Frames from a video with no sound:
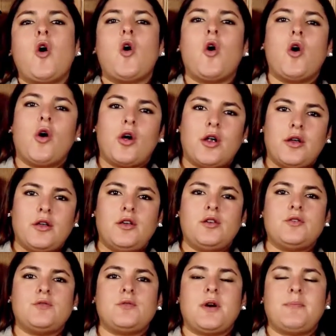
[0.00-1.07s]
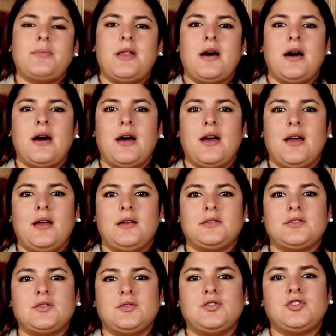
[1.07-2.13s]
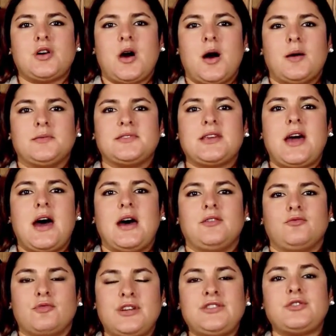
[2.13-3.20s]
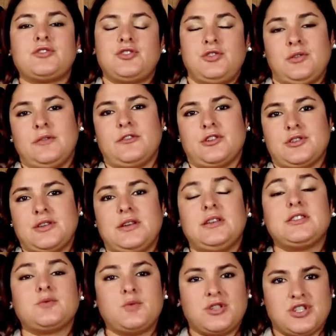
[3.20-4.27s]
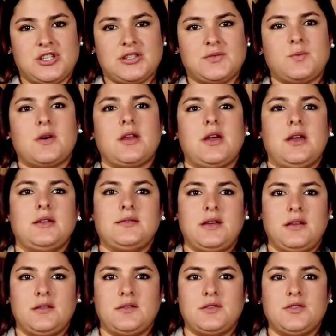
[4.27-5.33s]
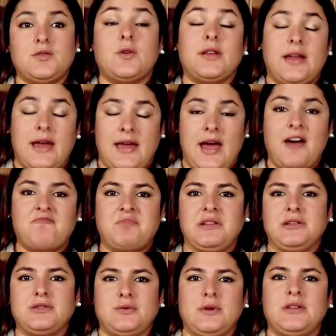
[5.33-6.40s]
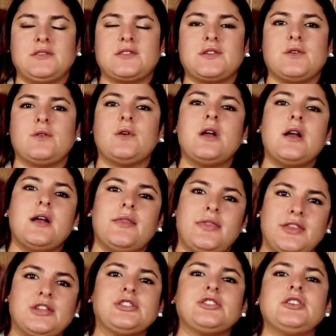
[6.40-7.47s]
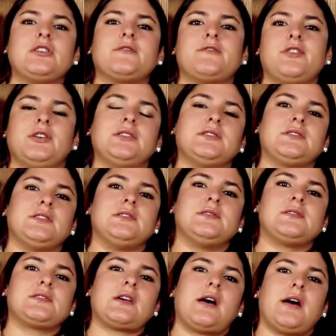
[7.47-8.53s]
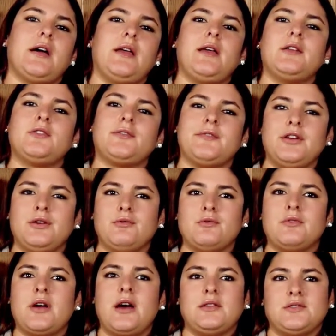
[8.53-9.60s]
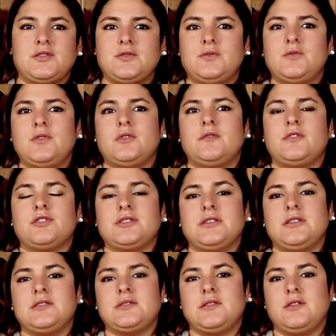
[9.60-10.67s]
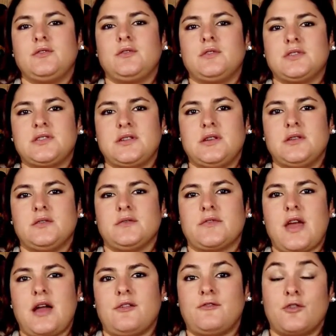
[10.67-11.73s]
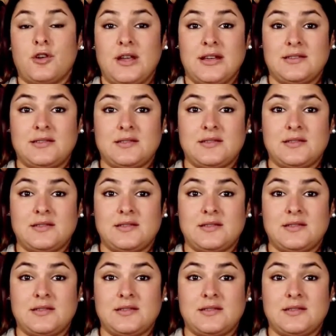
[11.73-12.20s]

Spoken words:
or you apply to jobs at research universities, which is what I intend to do and I have been doing. So this year, for instance, I interviewed at 2 universities, the University of California,